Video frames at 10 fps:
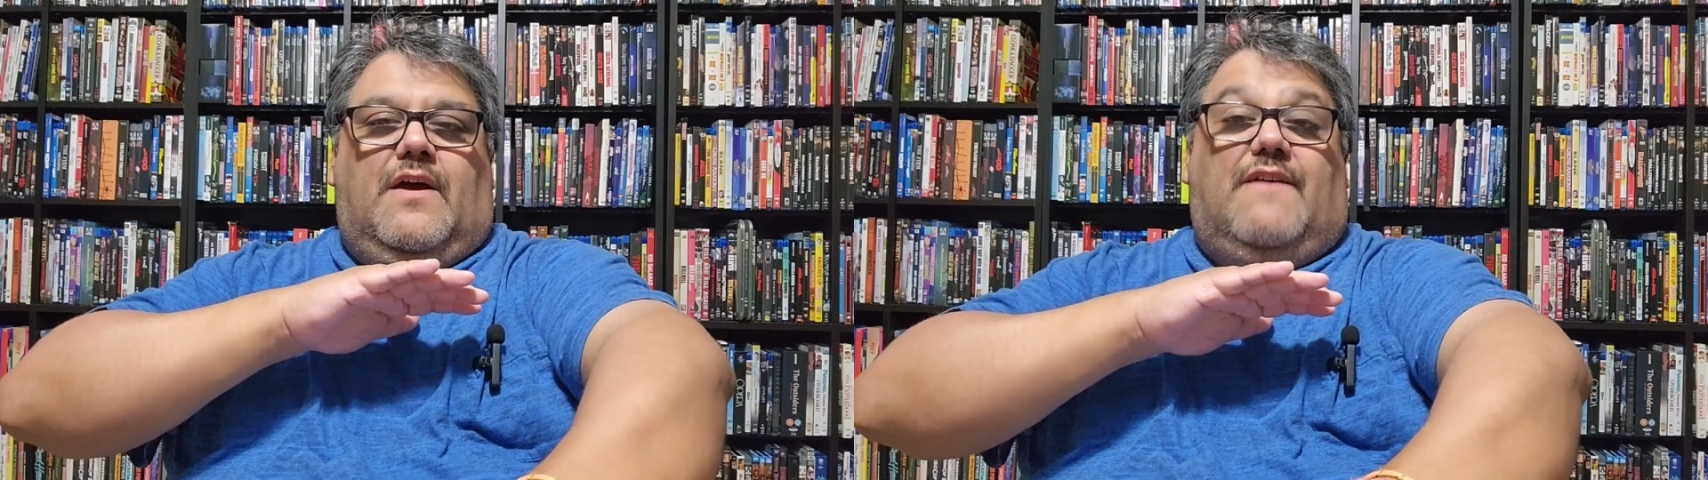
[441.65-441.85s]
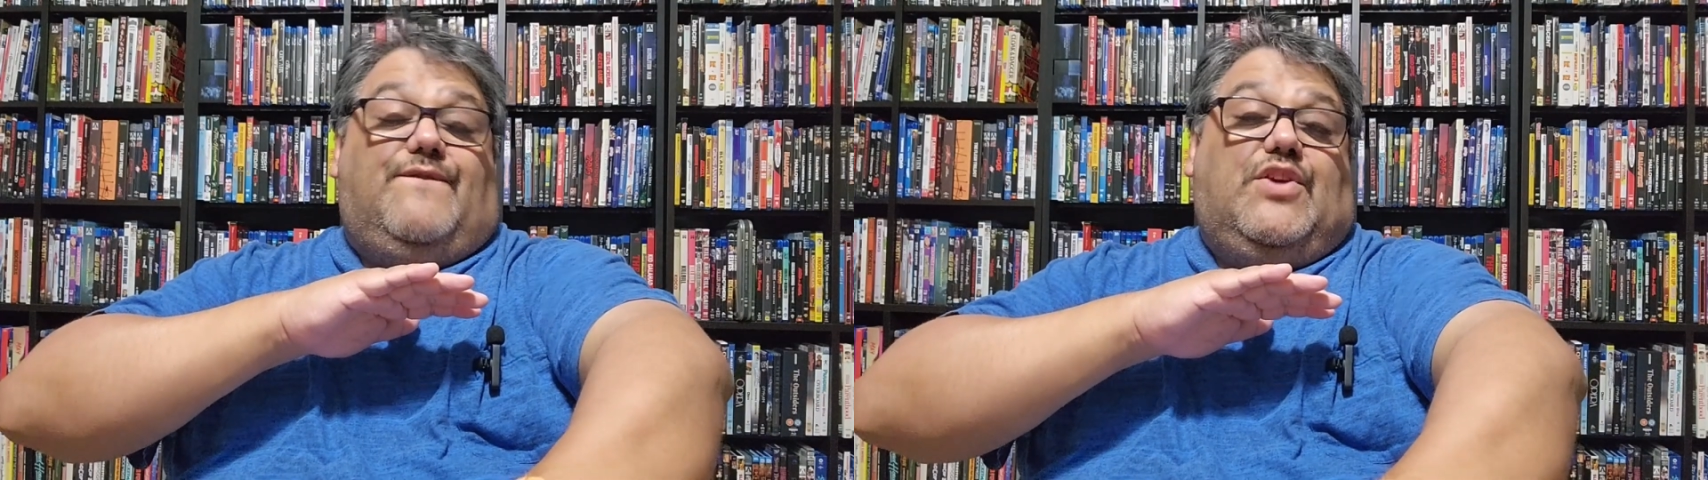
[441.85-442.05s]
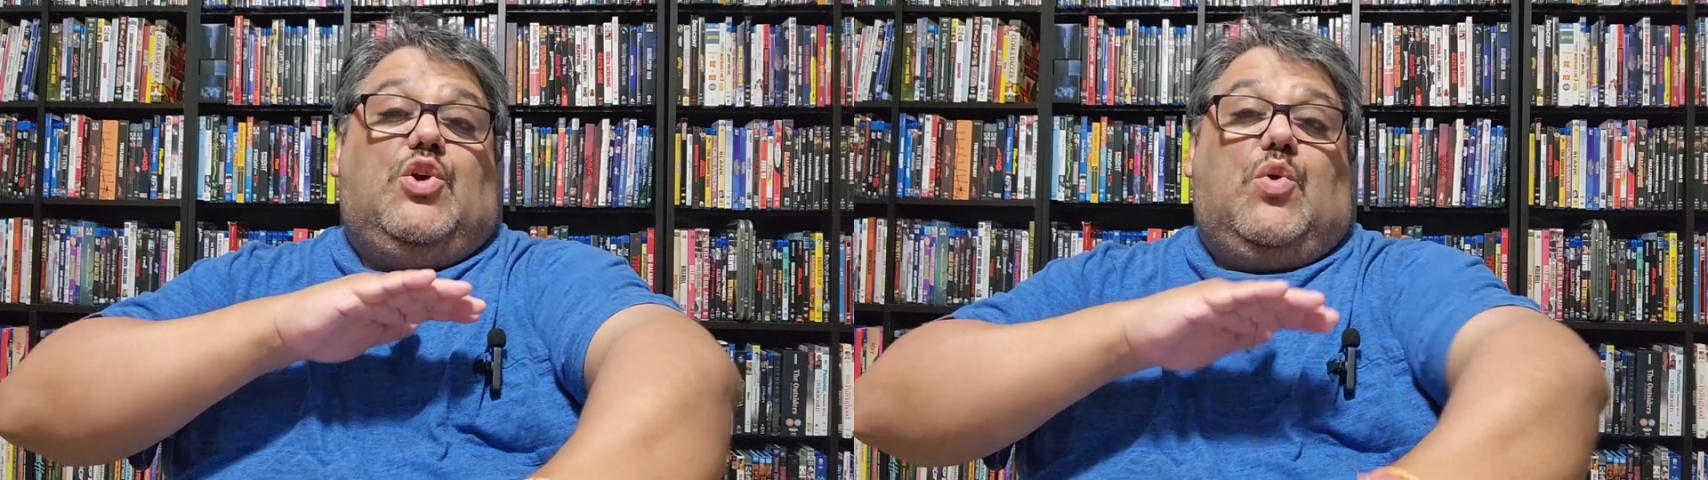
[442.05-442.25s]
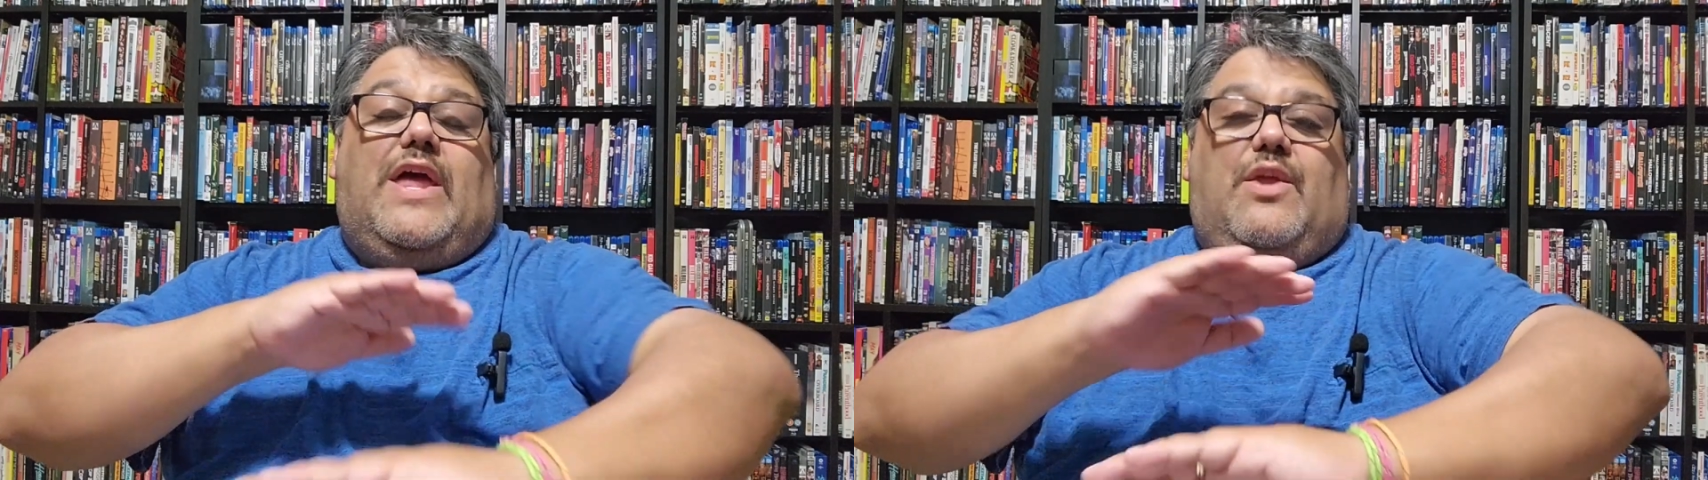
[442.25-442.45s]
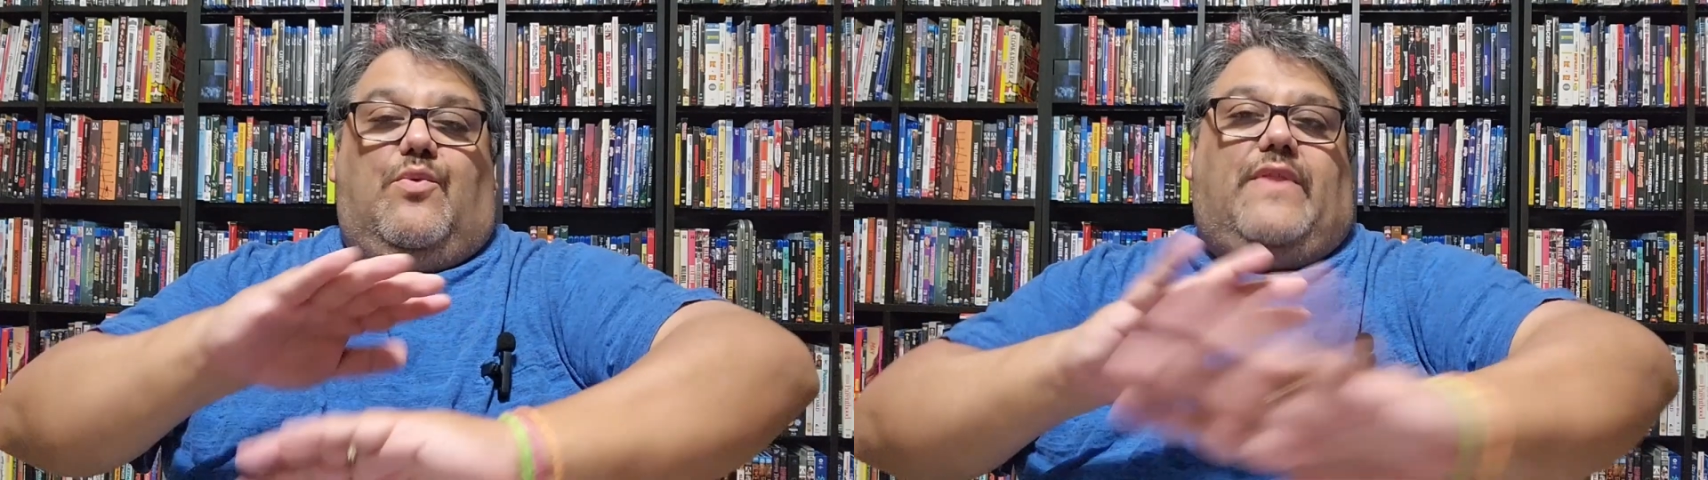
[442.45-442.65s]
of view,
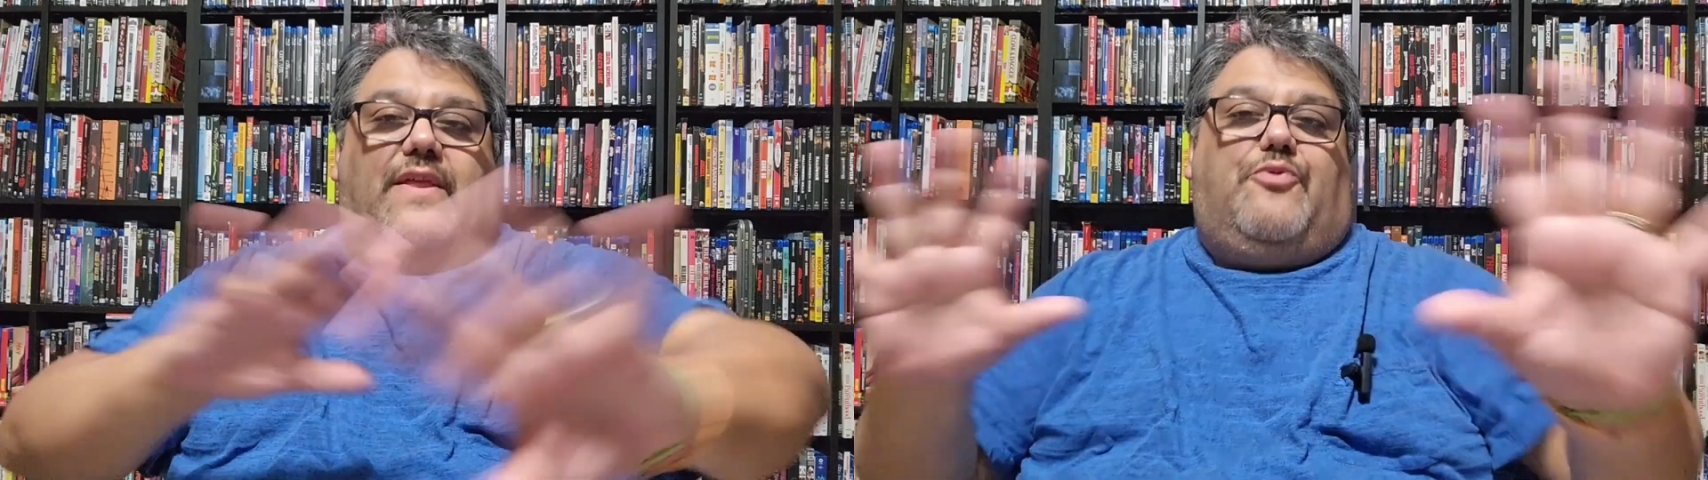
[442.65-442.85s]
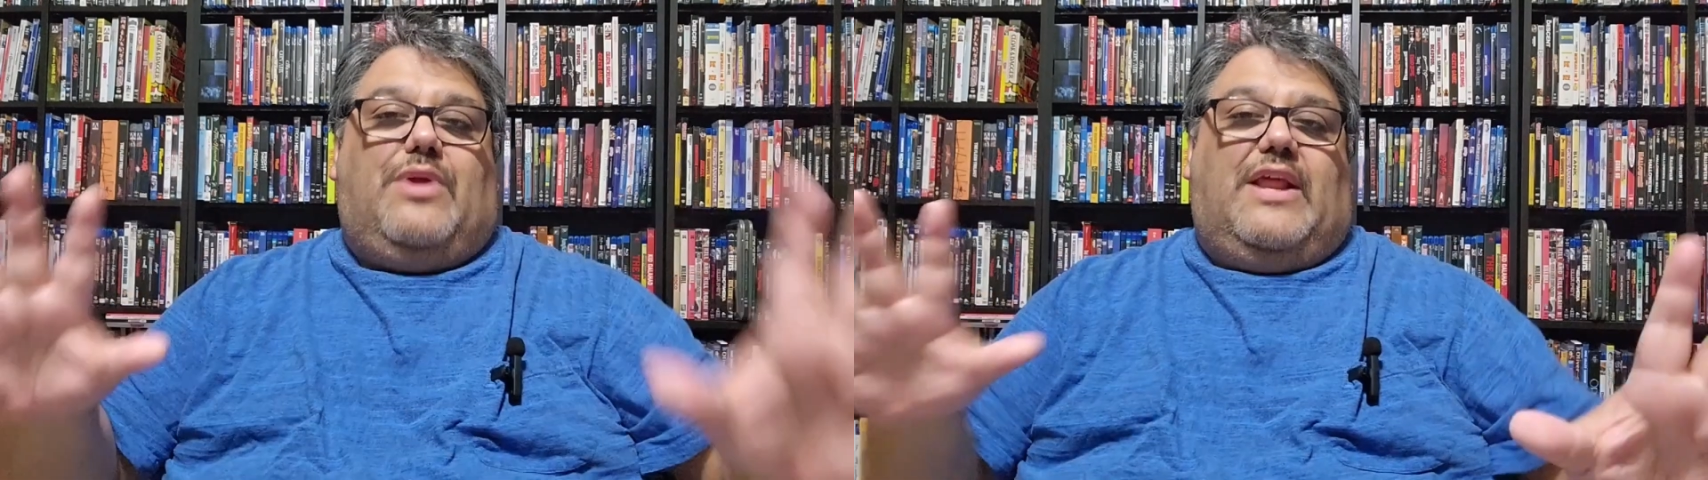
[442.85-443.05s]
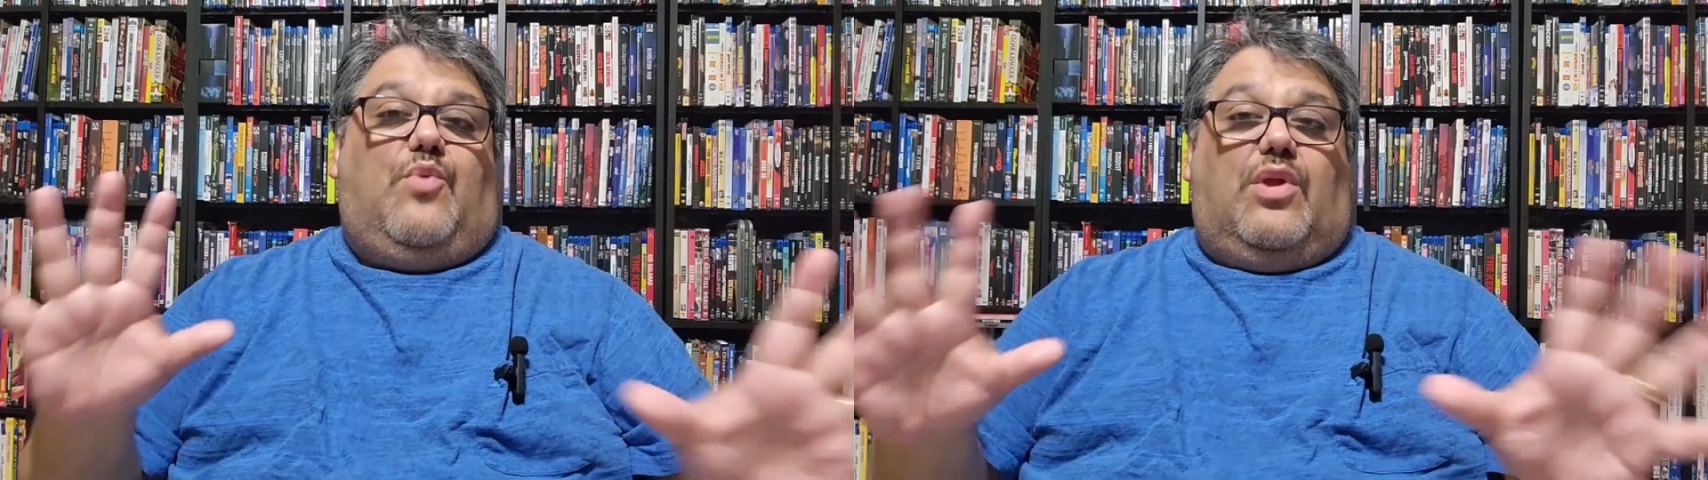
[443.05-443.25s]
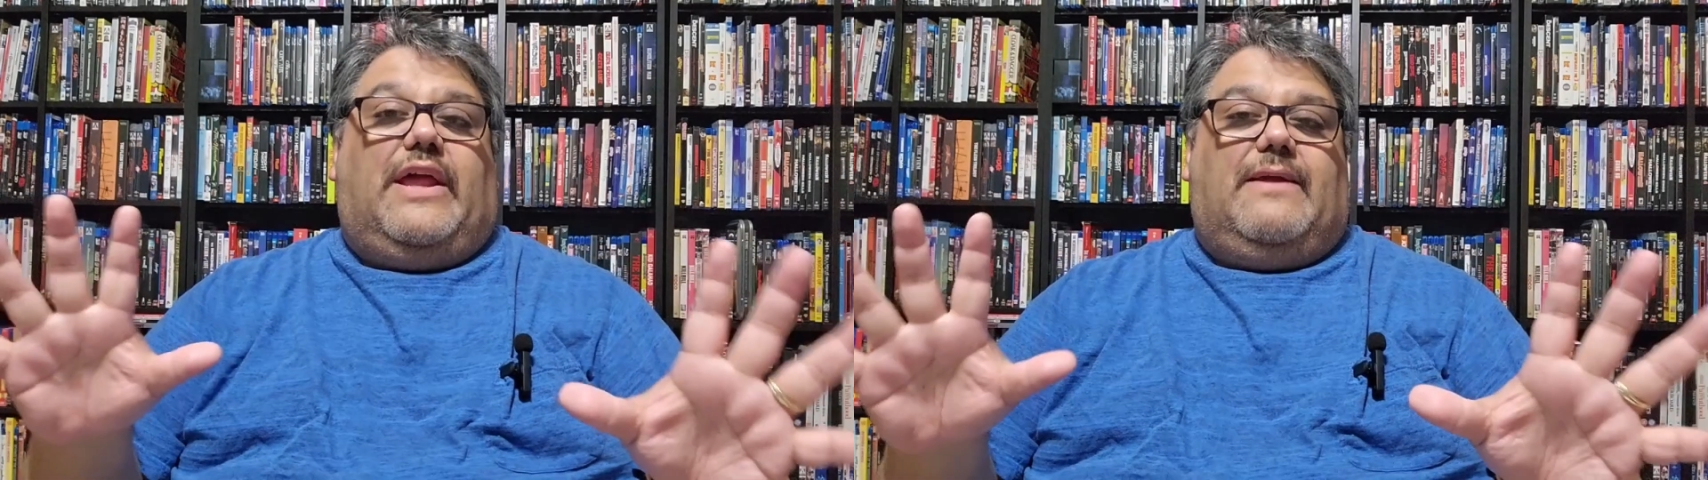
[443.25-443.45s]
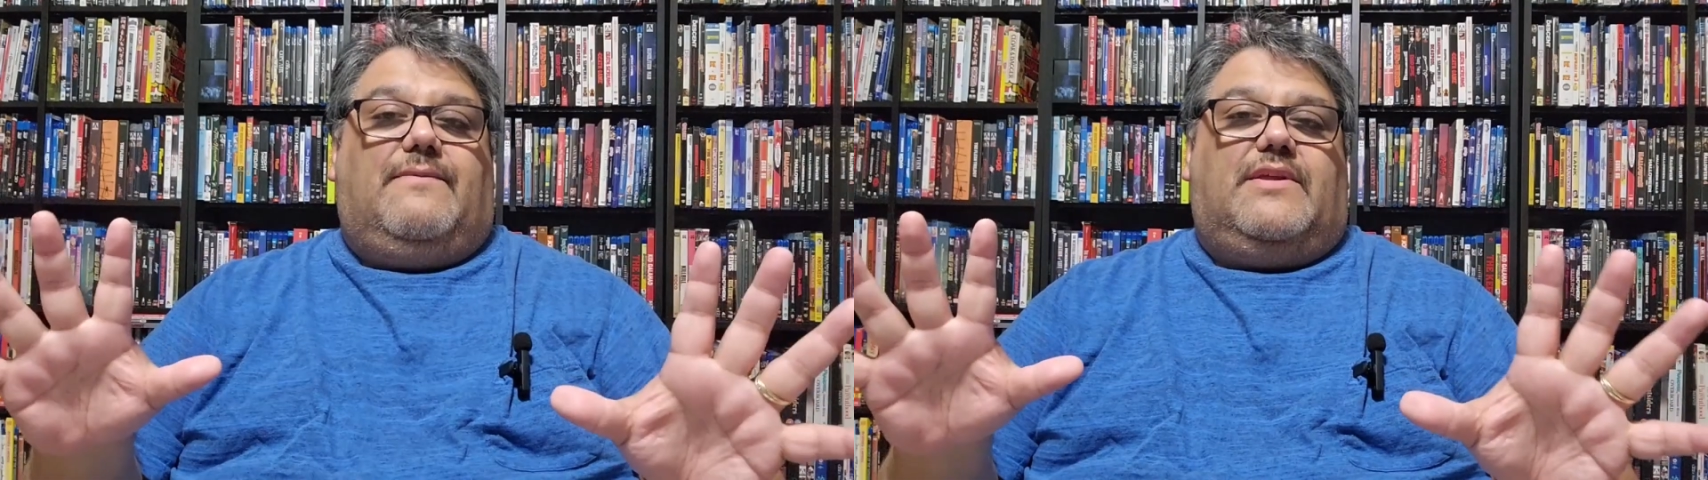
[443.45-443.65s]
and the 3D
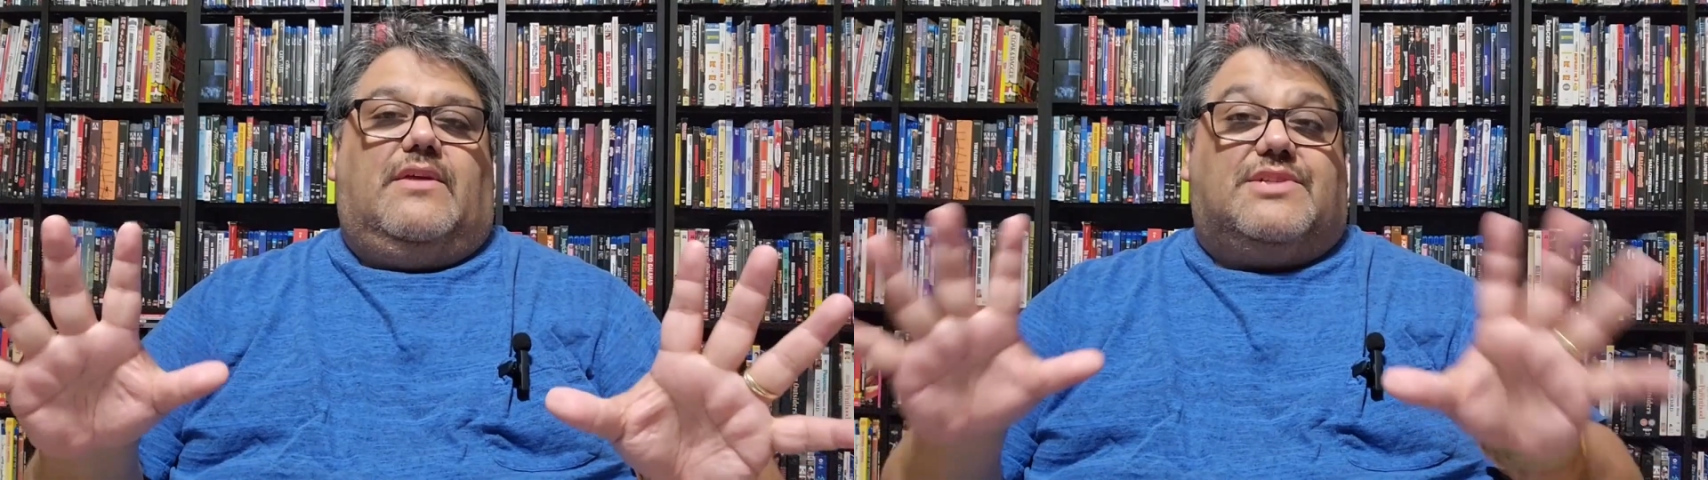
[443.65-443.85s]
really